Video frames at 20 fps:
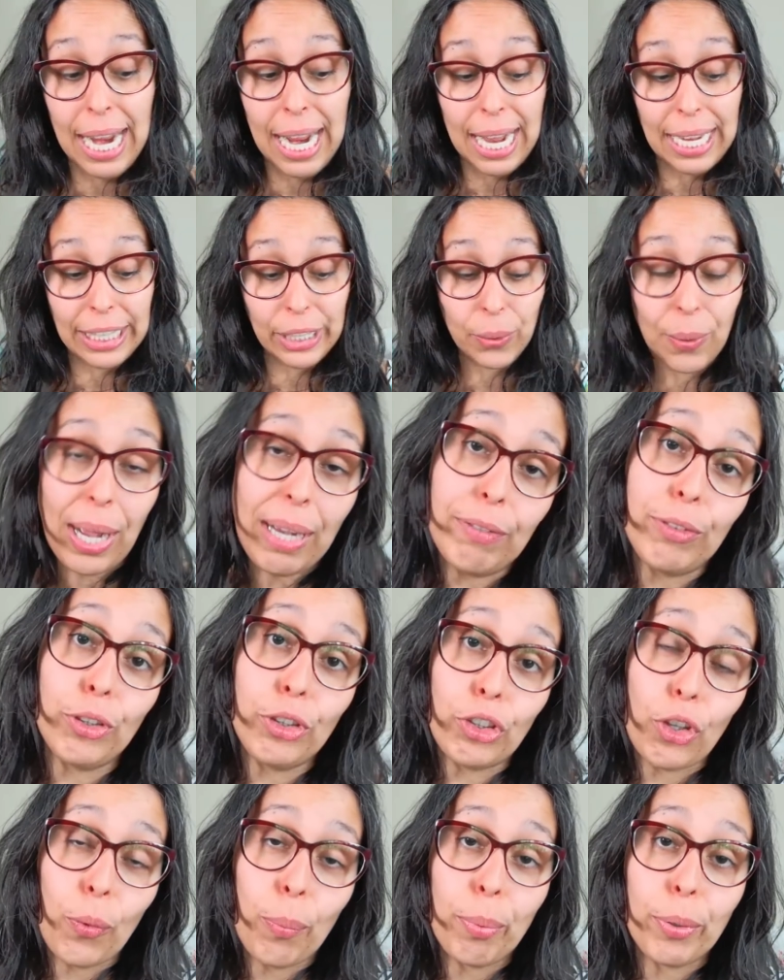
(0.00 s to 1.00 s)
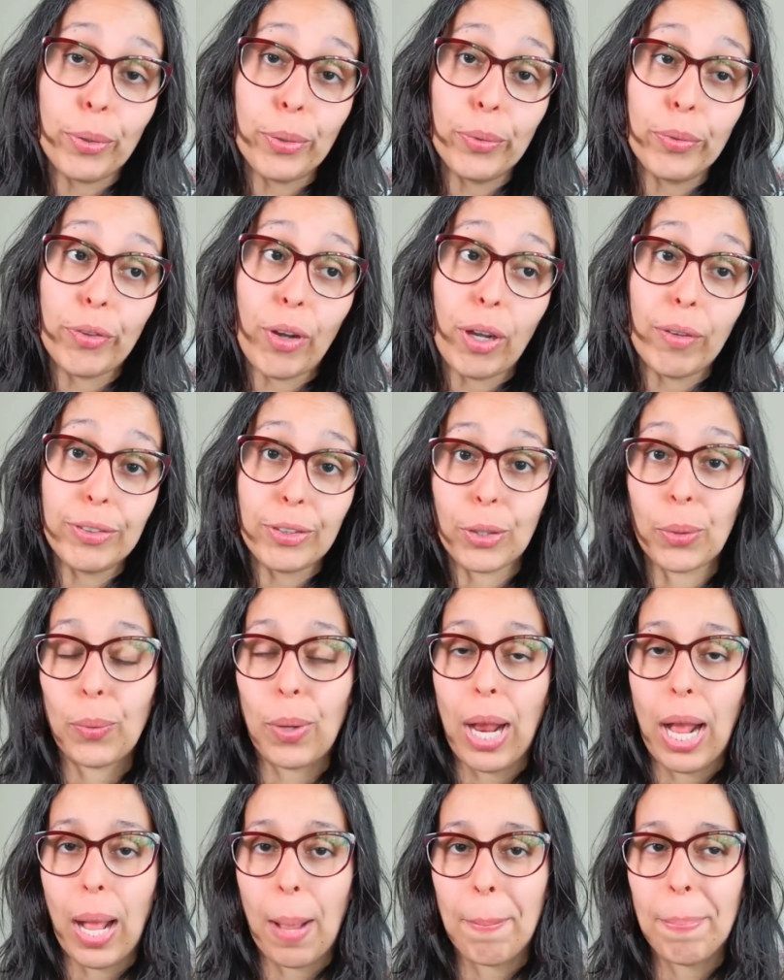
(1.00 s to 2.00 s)
You have to show proof of
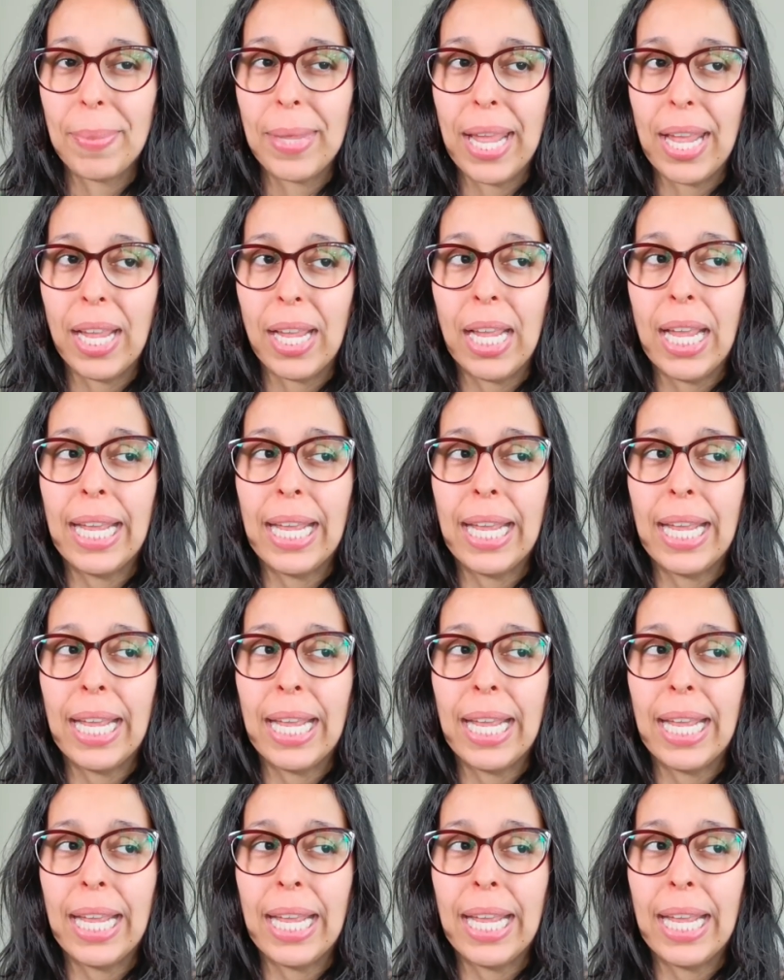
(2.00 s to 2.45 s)
Scrum.